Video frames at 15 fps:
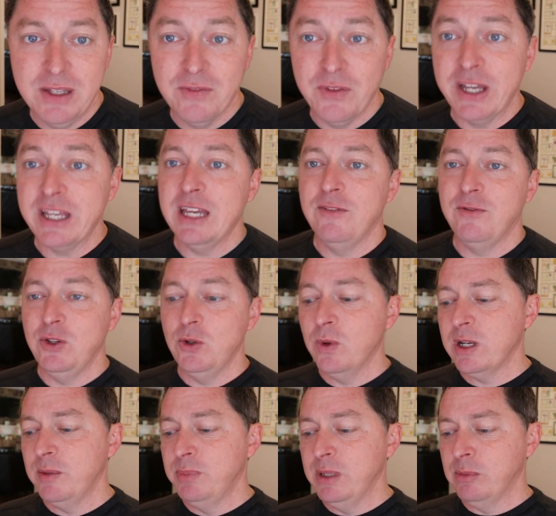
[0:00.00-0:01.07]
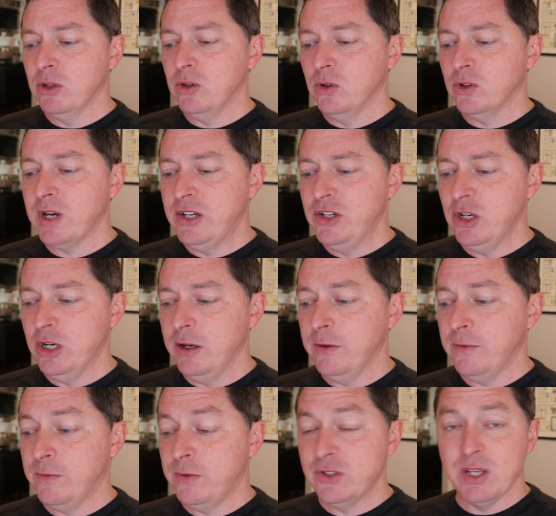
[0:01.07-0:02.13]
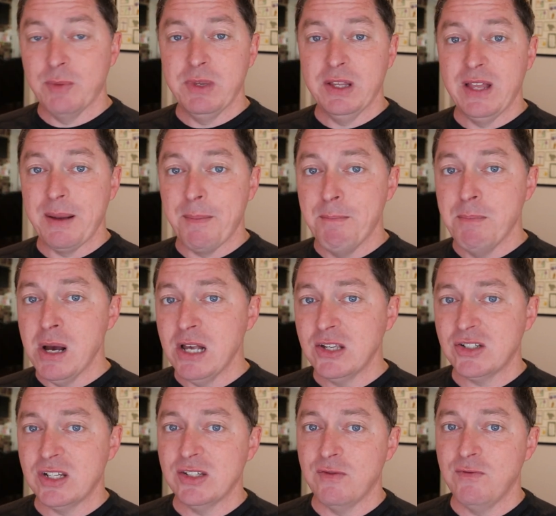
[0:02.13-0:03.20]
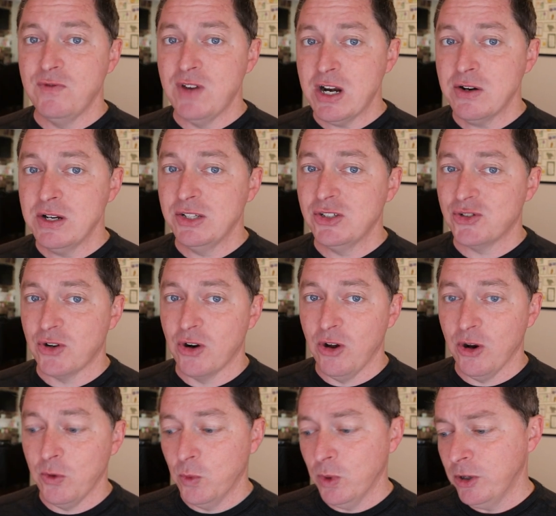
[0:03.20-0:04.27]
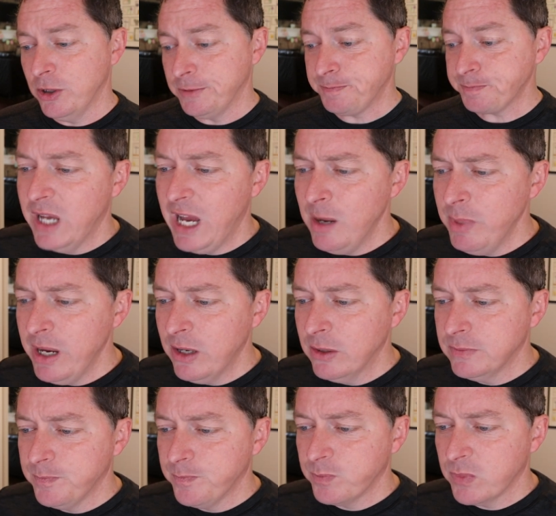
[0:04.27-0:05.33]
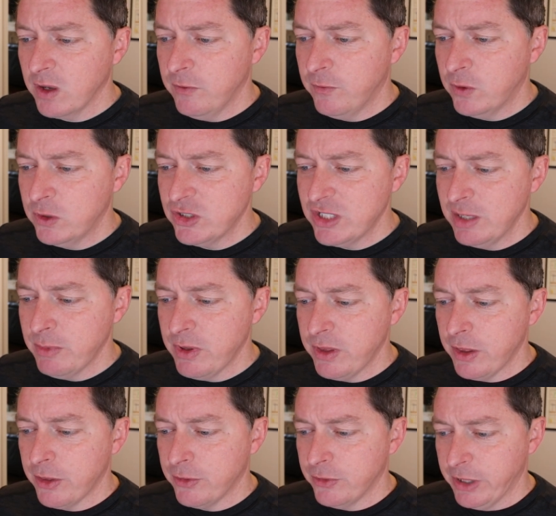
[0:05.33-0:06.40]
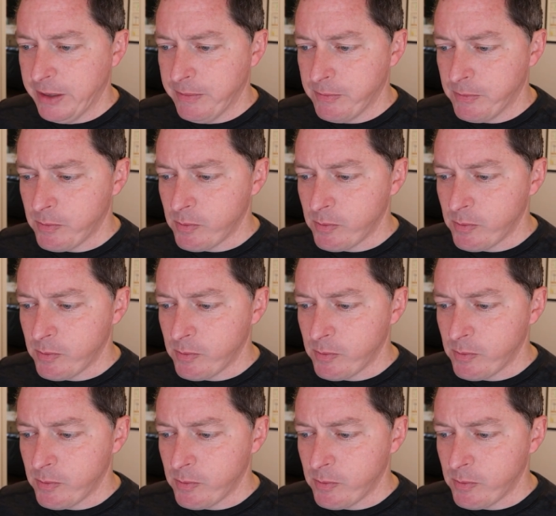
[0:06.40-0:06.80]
Like, if you want a biblical criteria for something, like must is a very strong word. How about 1 Timothy 3,